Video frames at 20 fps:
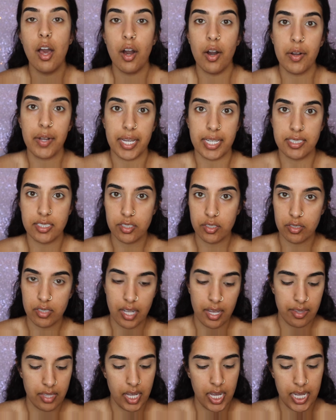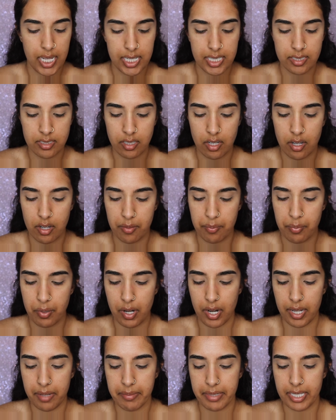Okay, so now the eyes are
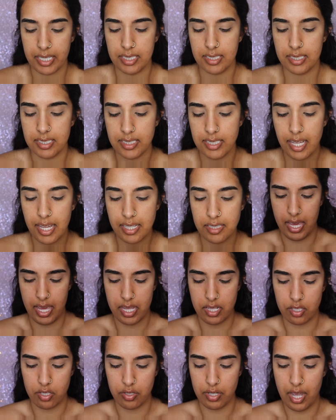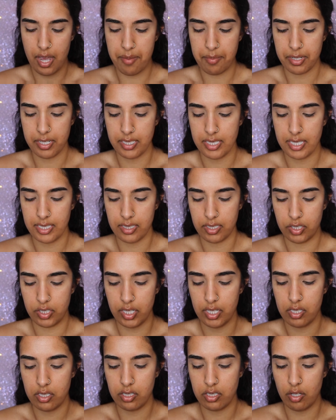primed and set. And so now I'm going to take the
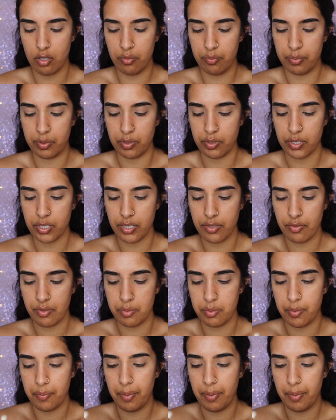shade So Bougie from the